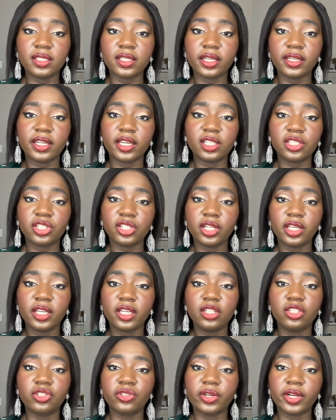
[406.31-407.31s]
a dashiki
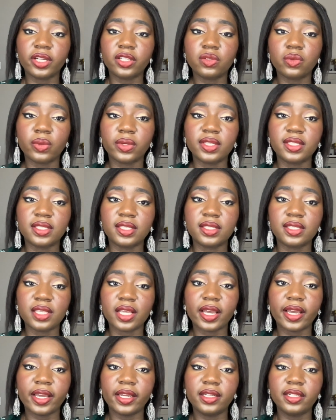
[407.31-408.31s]
dress was
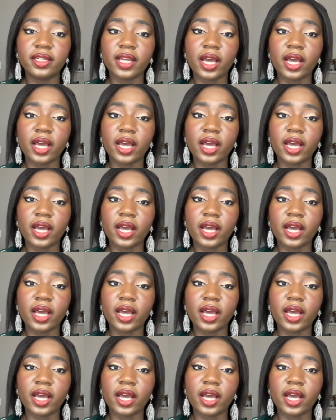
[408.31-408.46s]
designed